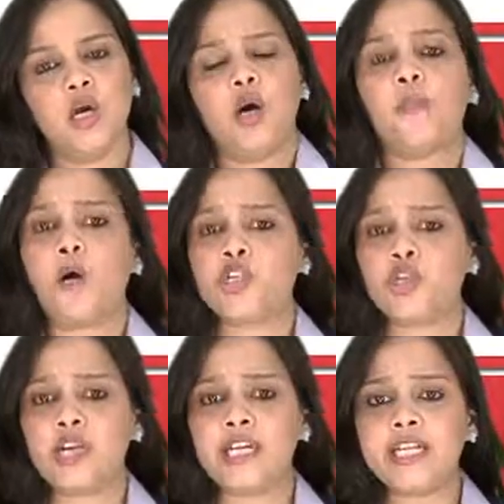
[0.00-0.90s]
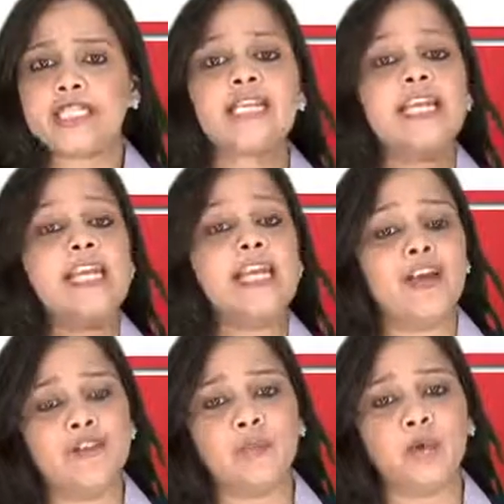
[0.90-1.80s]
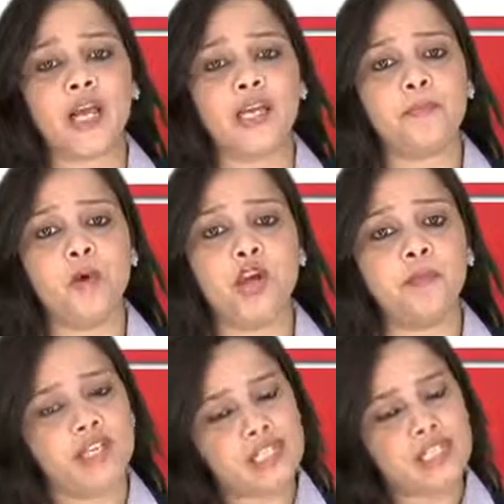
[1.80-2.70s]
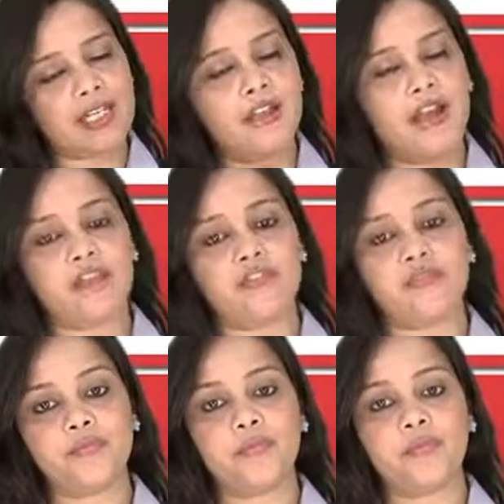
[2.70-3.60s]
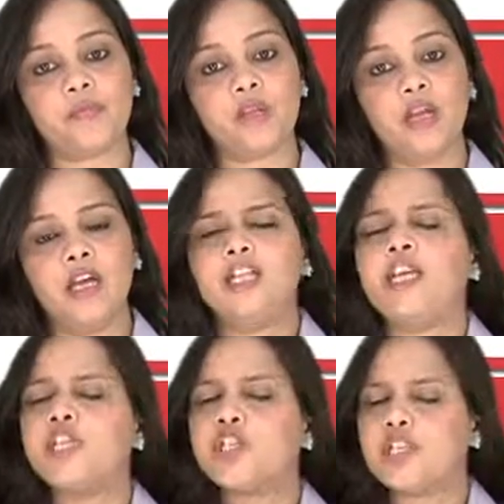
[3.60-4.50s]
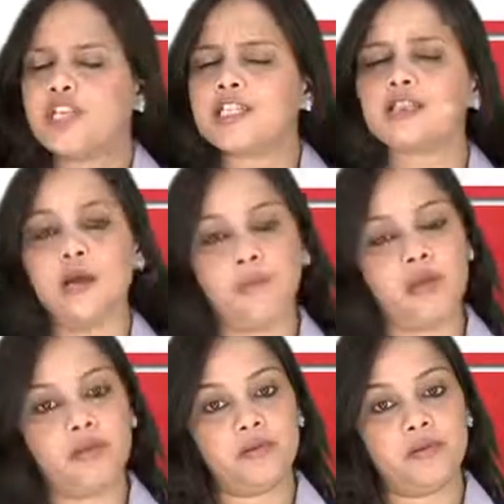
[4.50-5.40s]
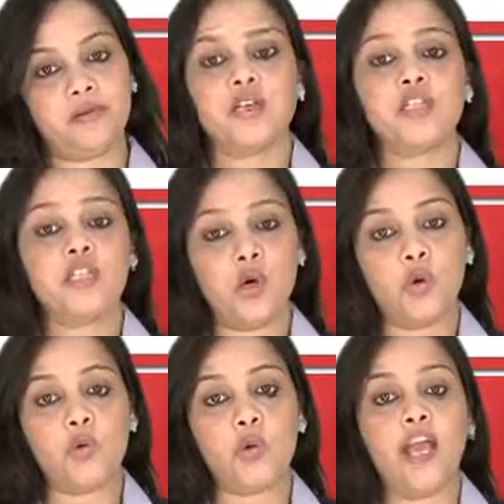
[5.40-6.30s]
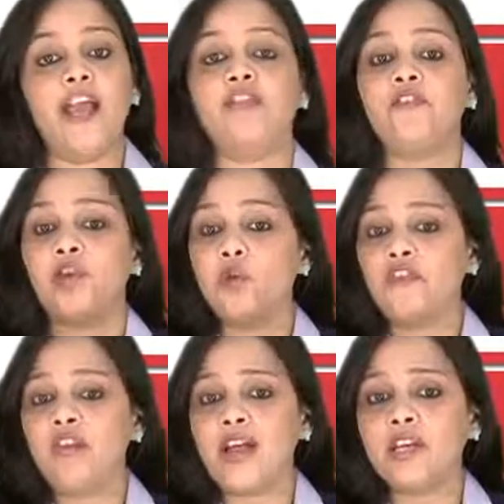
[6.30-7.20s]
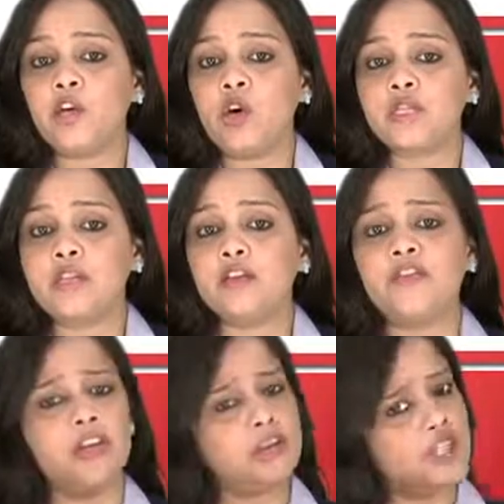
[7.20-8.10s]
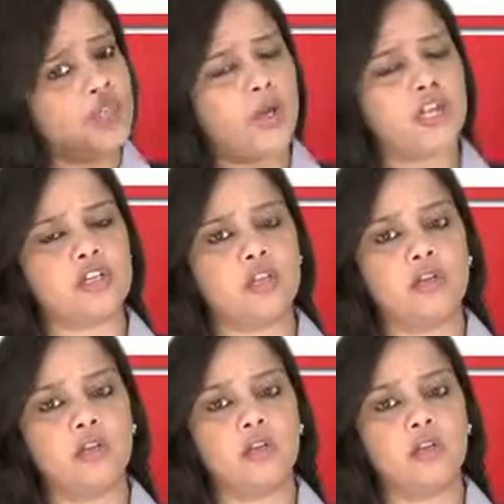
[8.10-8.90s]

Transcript: Opportunities never book an appointment in life. They just appear. So, if you find yourself in a situation